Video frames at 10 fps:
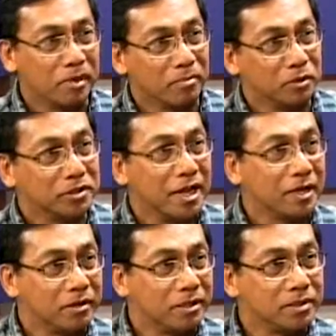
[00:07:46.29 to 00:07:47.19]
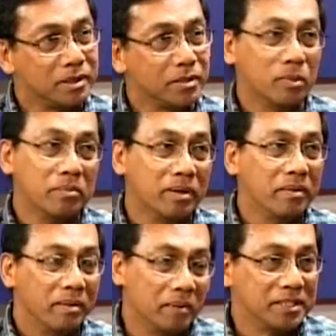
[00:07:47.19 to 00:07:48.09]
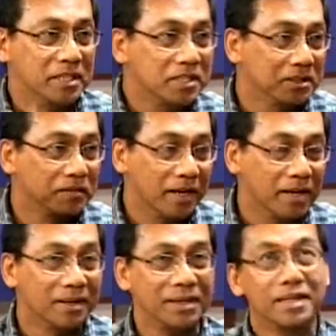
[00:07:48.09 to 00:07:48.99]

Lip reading: them conduct drills would be much easier than